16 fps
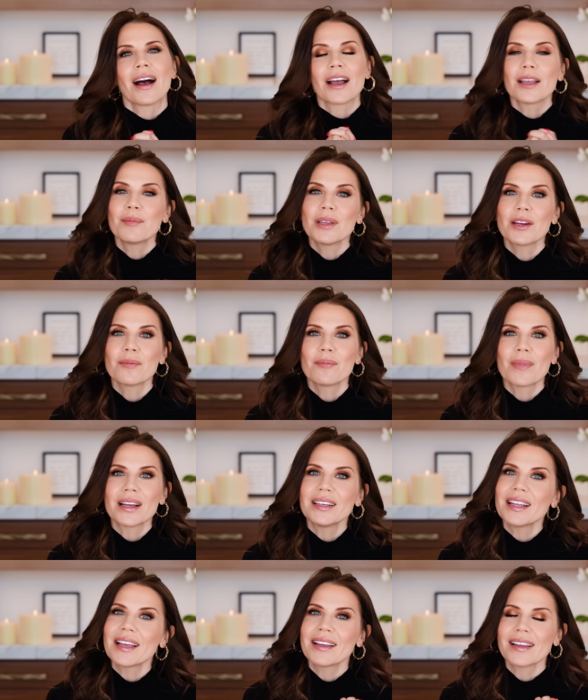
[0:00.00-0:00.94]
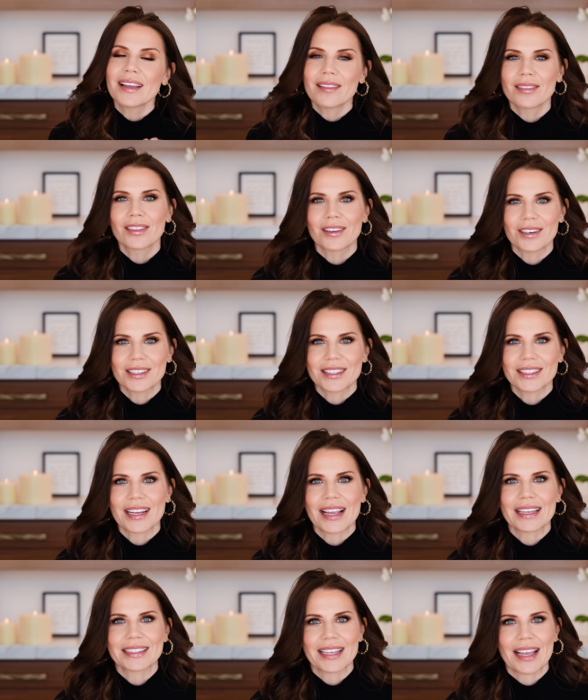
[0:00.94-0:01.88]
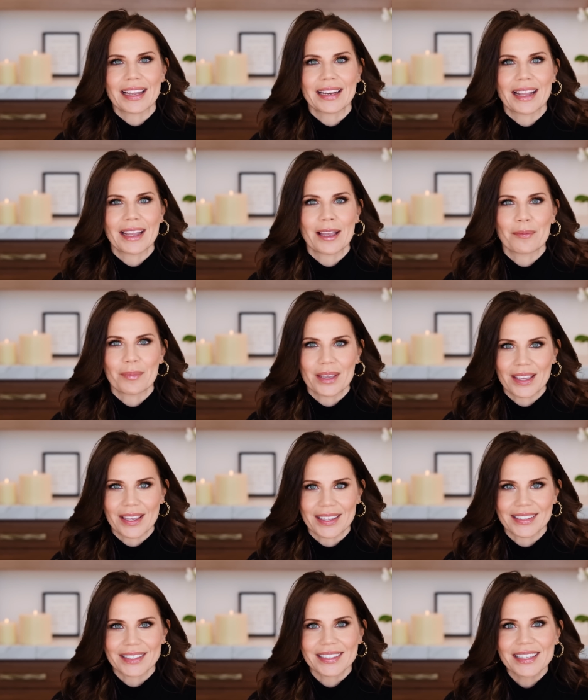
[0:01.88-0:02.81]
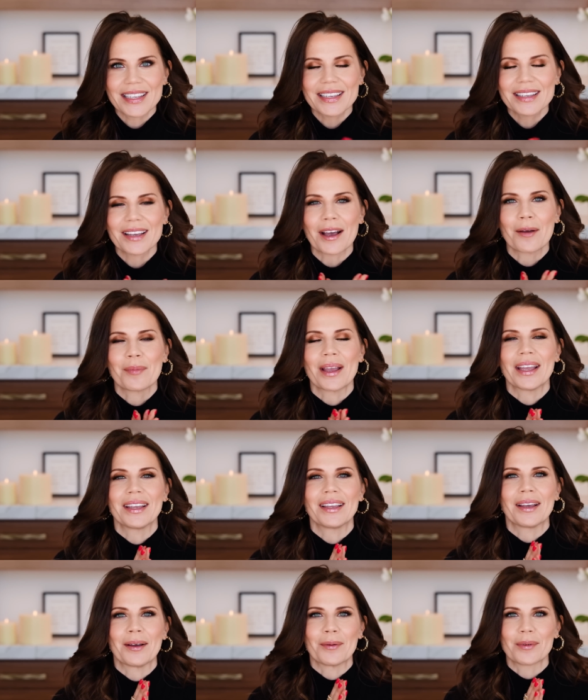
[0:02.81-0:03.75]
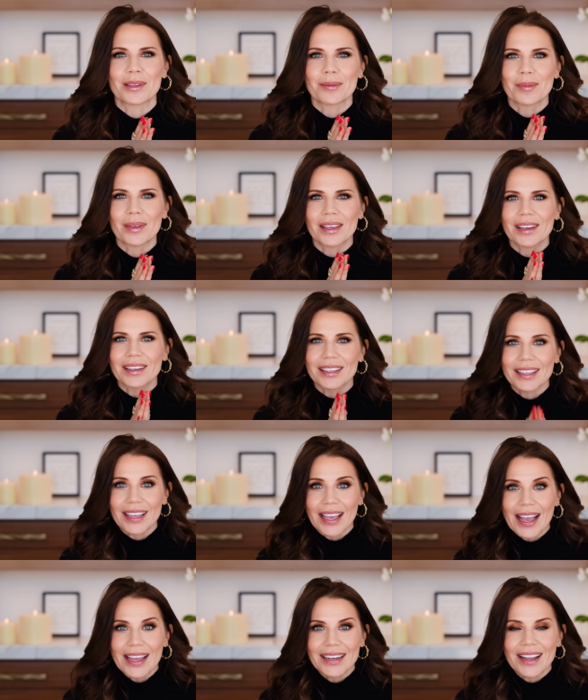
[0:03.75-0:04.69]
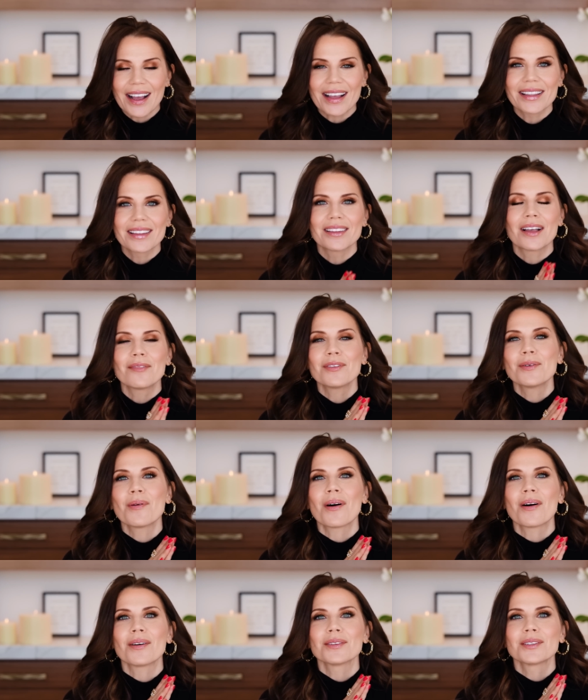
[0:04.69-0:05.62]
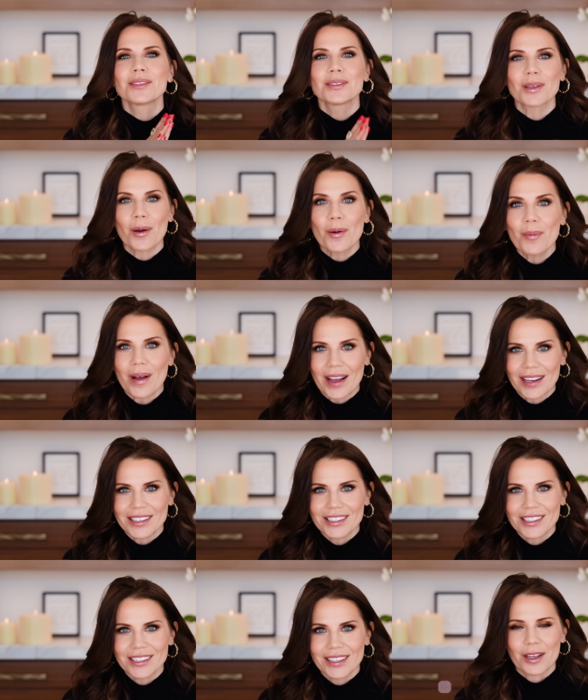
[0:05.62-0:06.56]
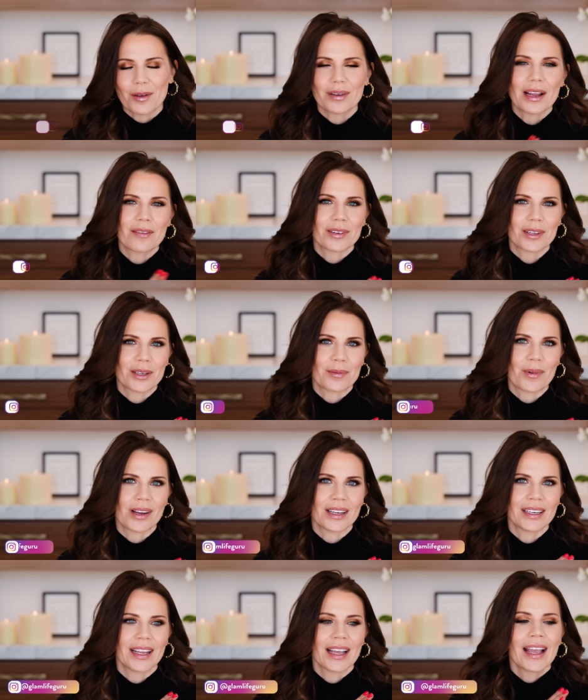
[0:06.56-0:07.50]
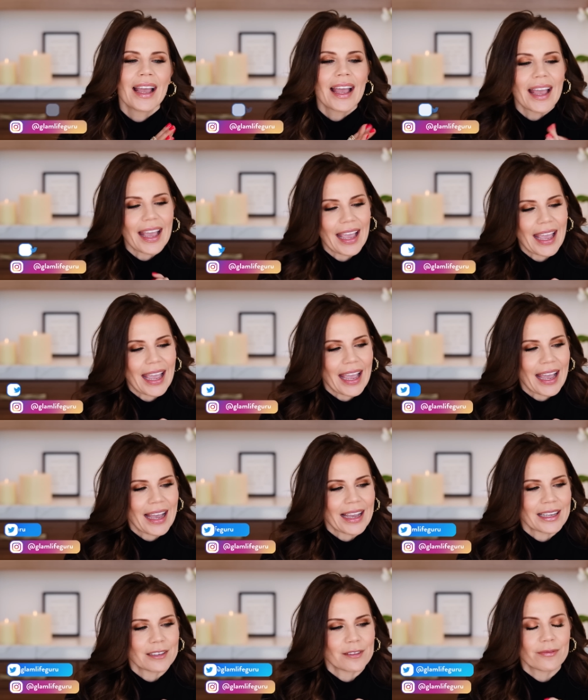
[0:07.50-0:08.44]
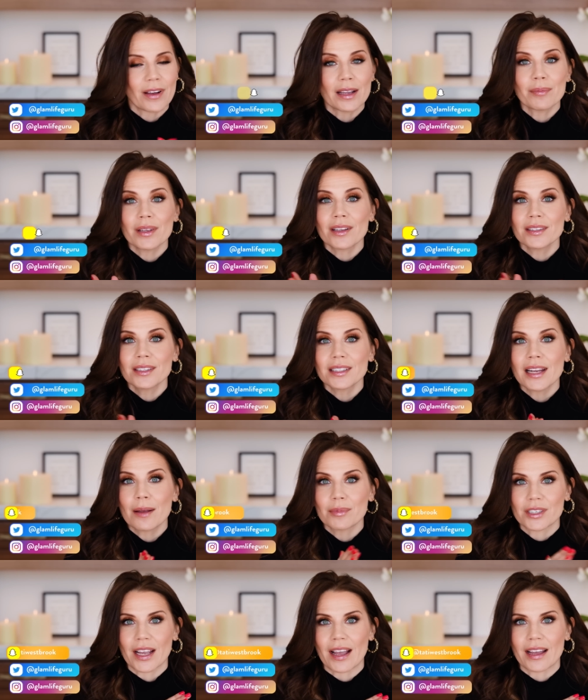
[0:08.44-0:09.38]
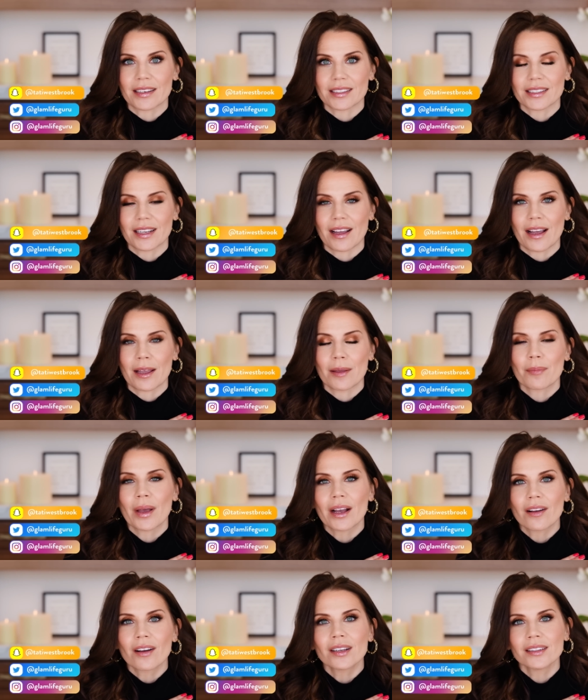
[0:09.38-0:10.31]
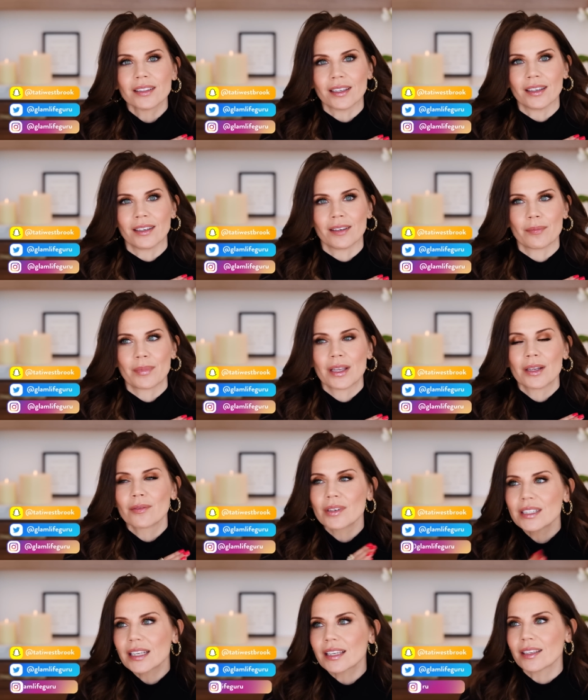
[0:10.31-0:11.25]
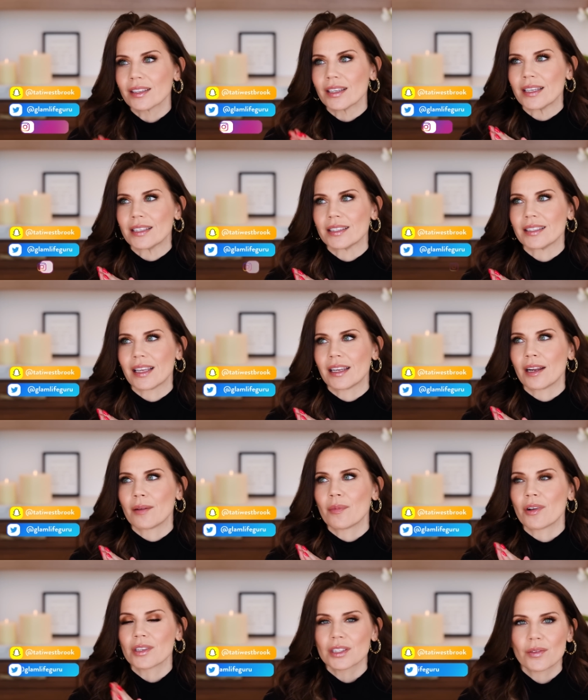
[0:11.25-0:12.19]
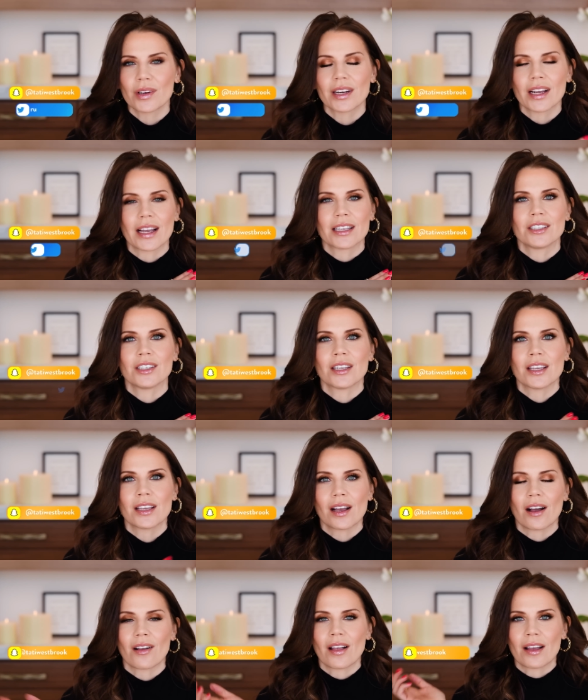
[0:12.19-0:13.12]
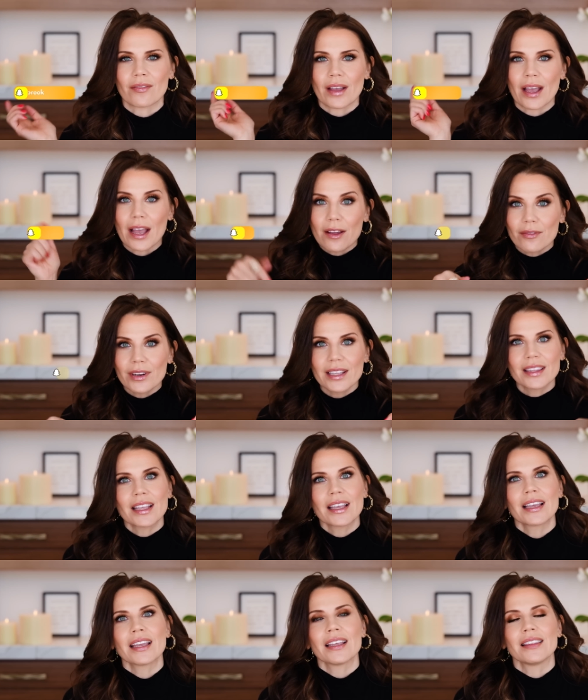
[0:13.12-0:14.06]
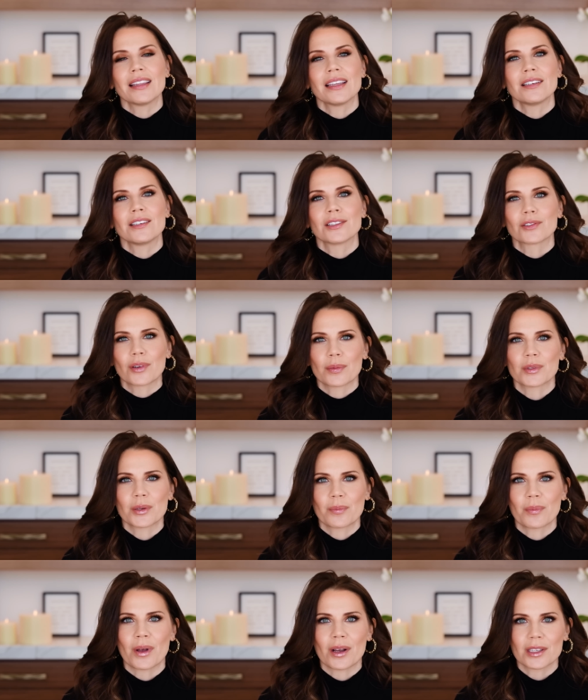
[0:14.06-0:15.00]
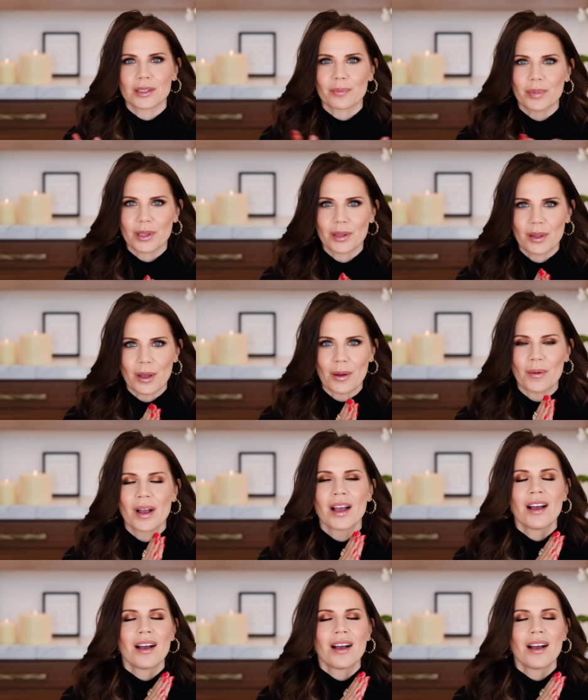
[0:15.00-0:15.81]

I am here Monday and Thursday at ten A M P S T. Come hang out with me again. I love you all so much. Go and have a good one. And find me on Snapchat. I'm back on there, being ridiculous. And I'm also on I G. I'll have everything in the description box below.